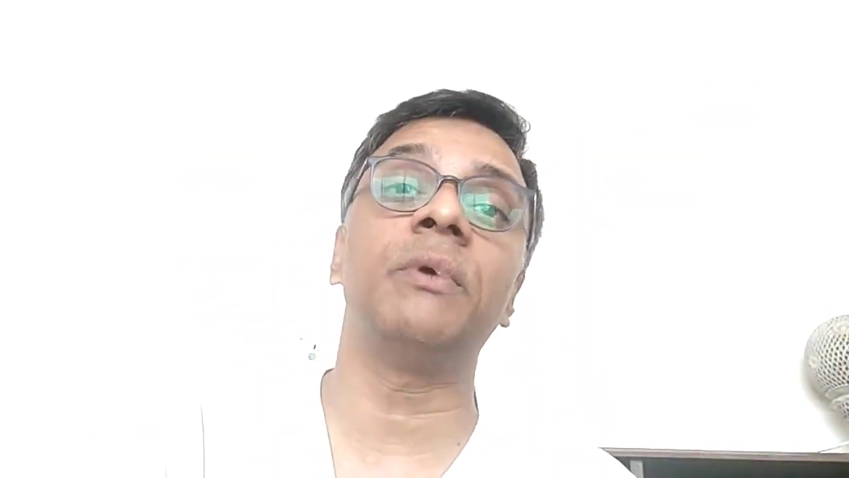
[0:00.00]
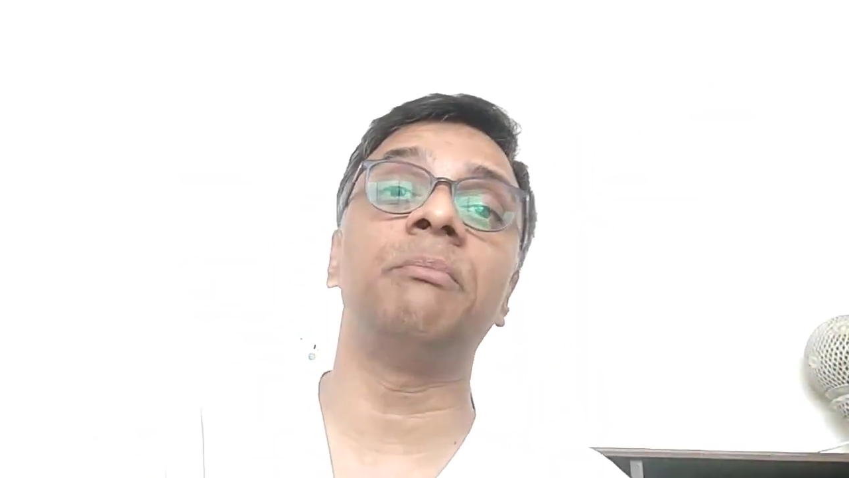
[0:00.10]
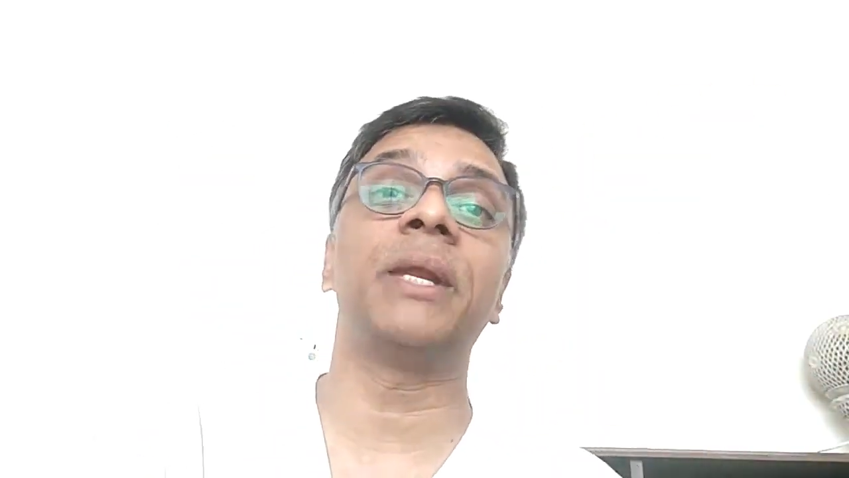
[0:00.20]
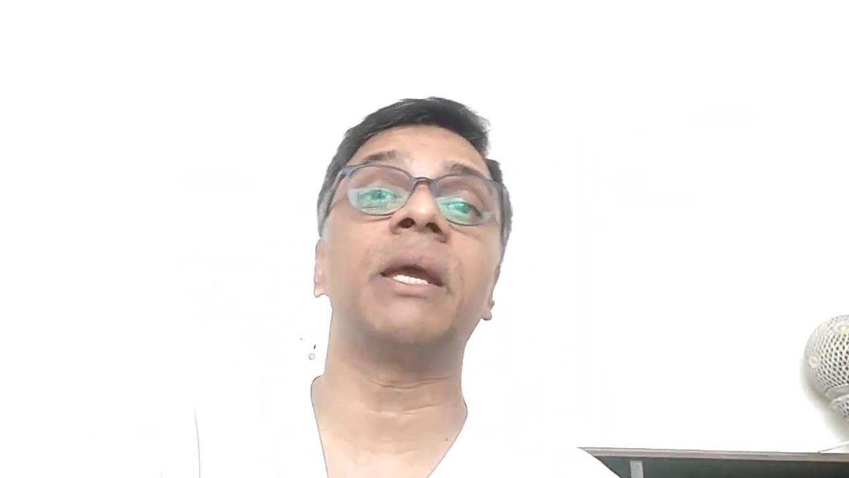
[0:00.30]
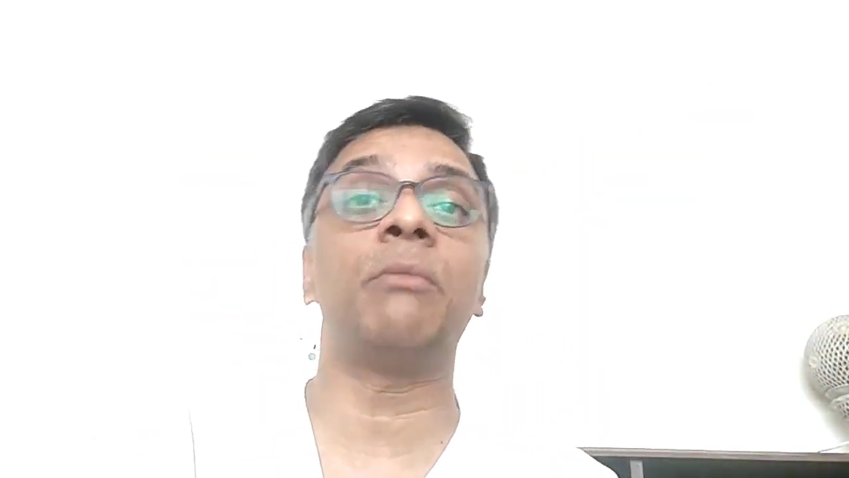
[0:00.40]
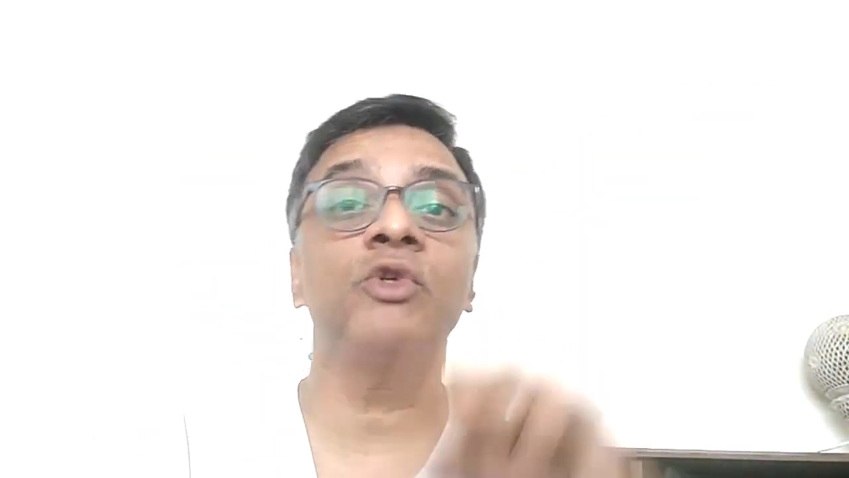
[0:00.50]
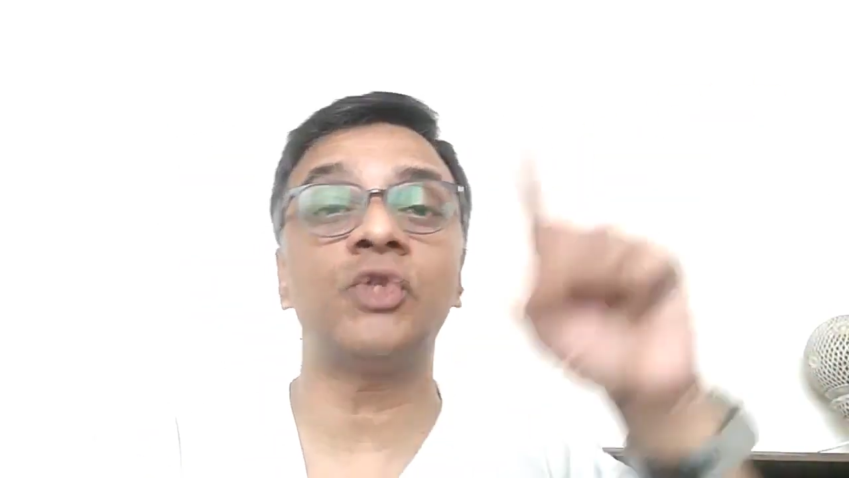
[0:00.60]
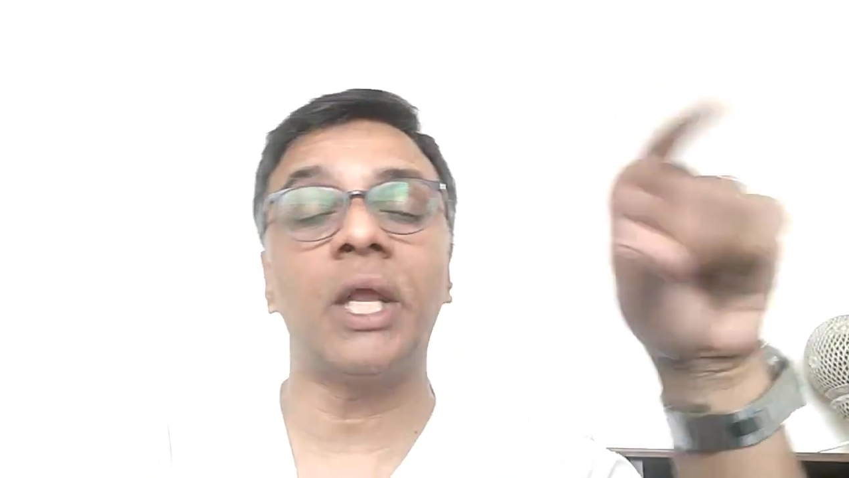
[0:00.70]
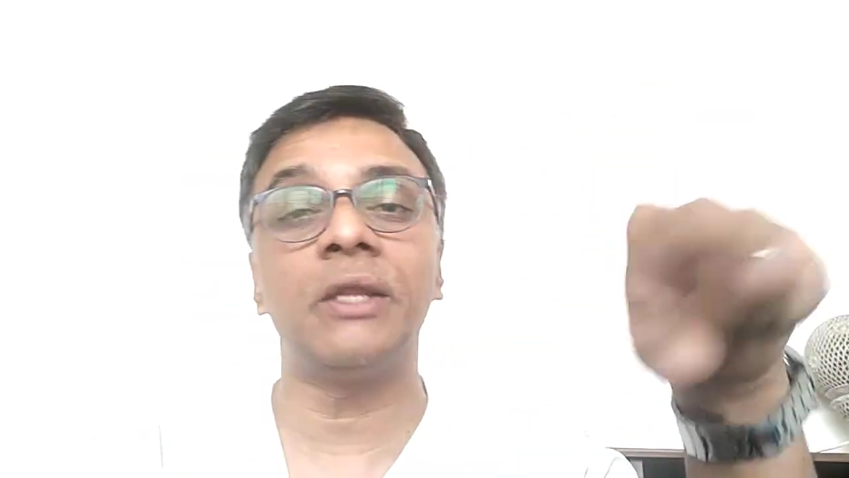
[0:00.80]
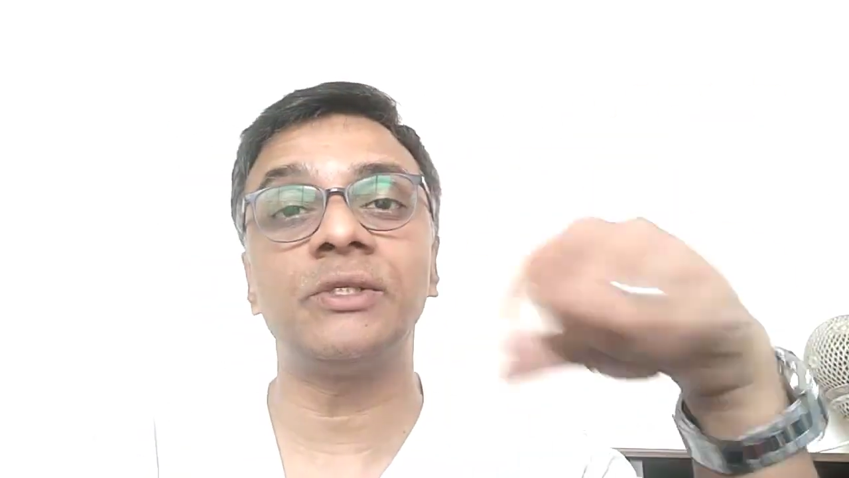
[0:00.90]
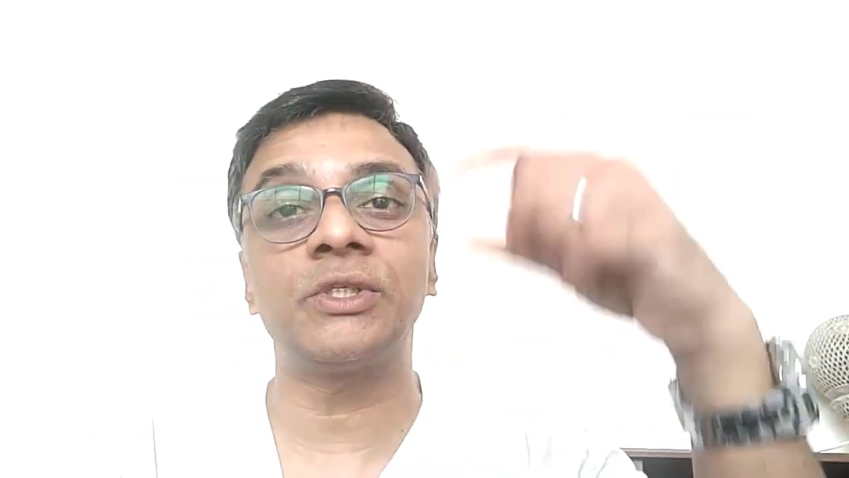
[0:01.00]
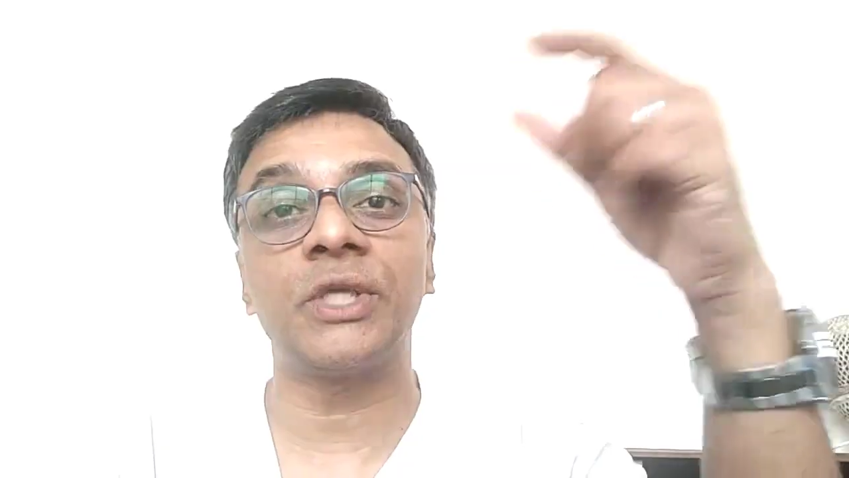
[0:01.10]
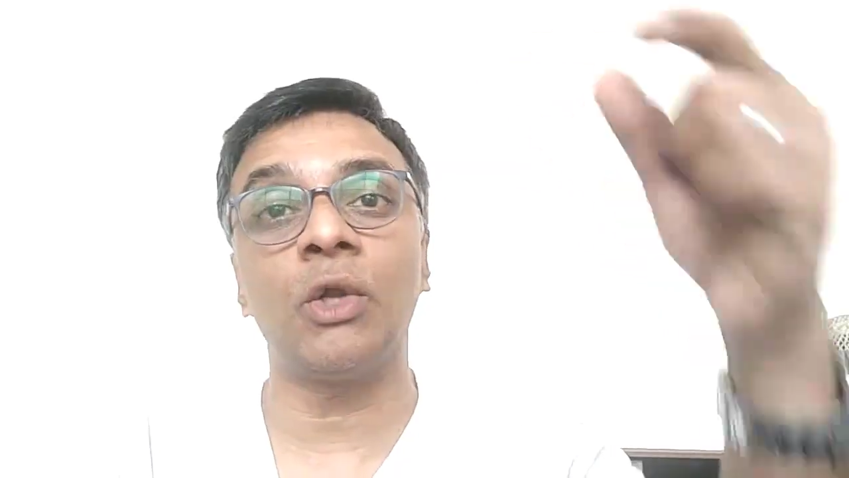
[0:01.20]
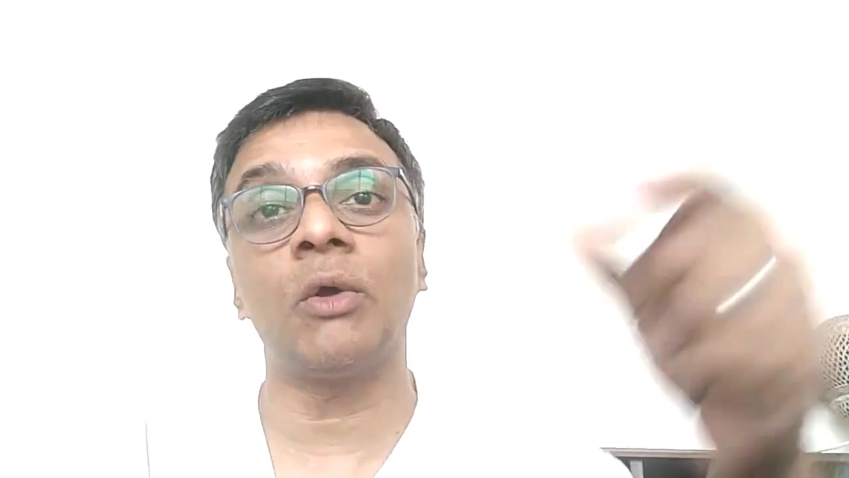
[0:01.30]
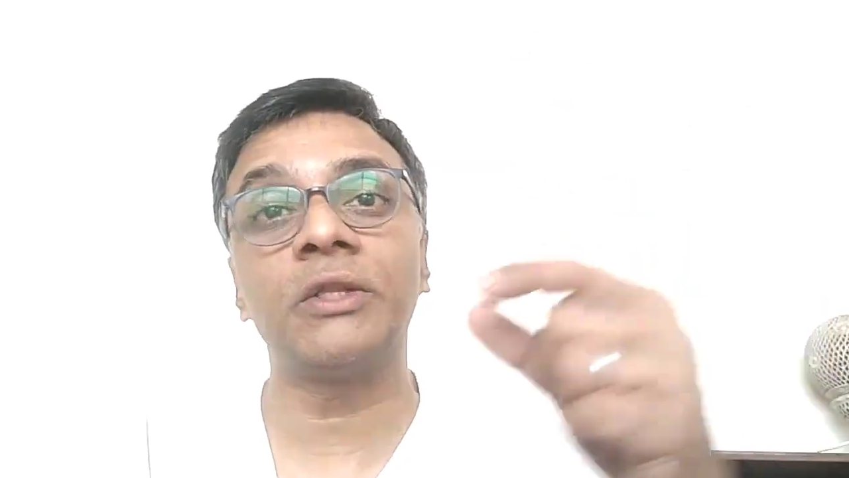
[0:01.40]
bring about challenges
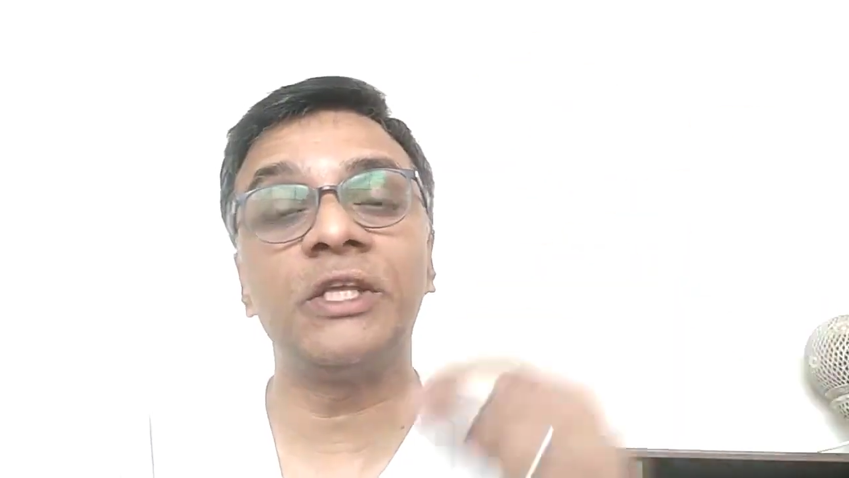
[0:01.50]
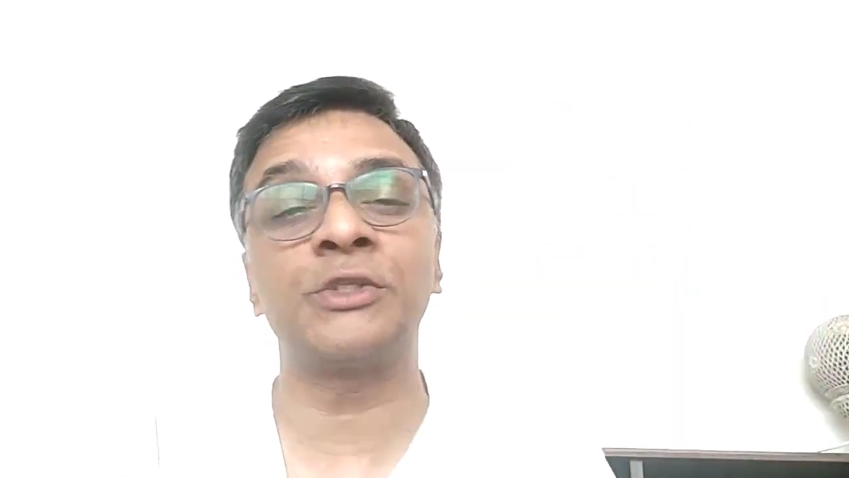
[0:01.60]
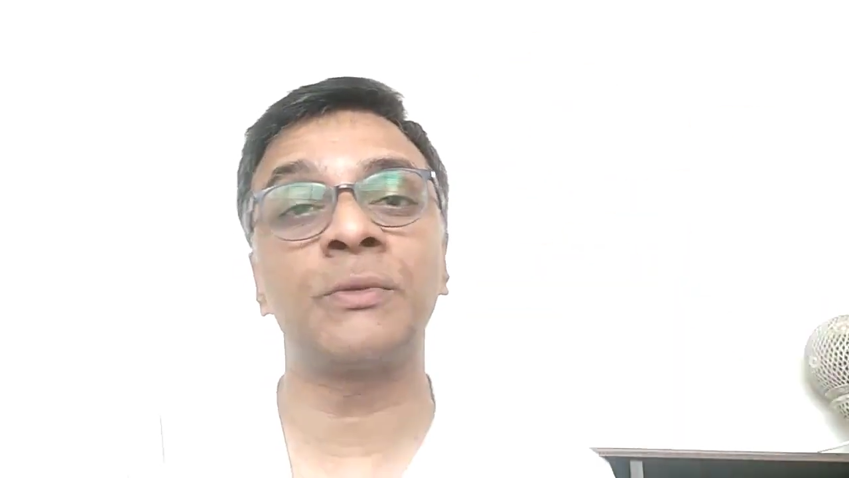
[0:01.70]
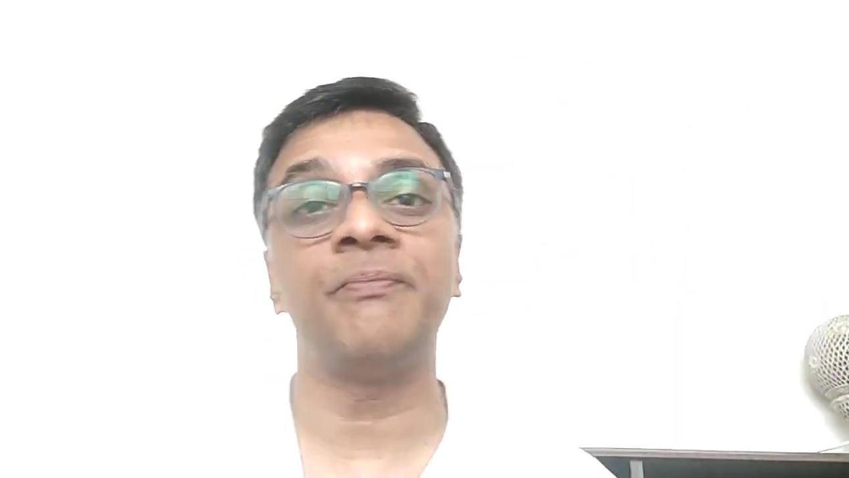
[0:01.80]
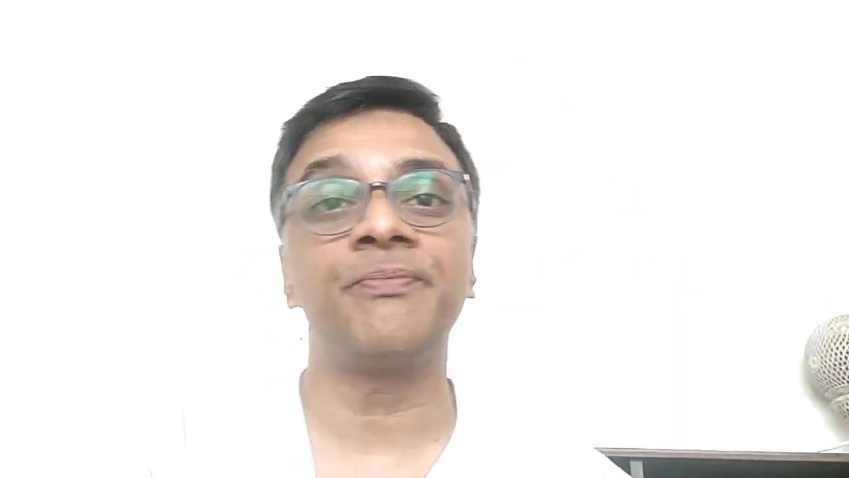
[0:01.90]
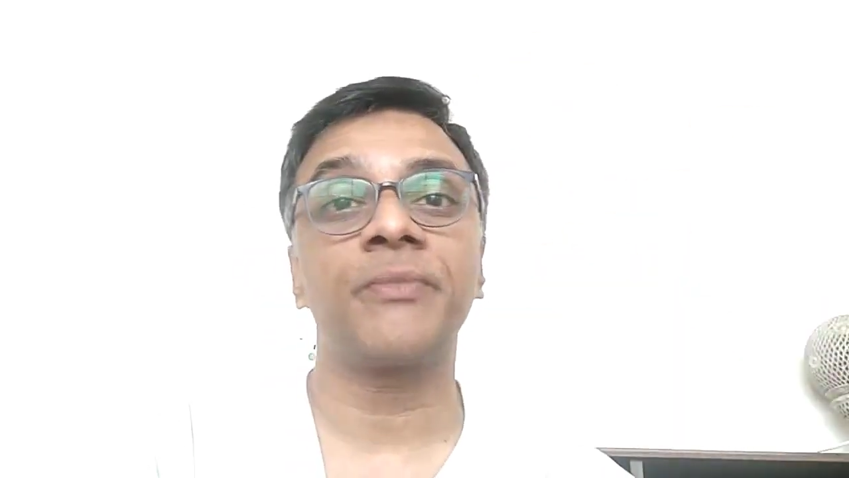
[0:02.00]
in all these,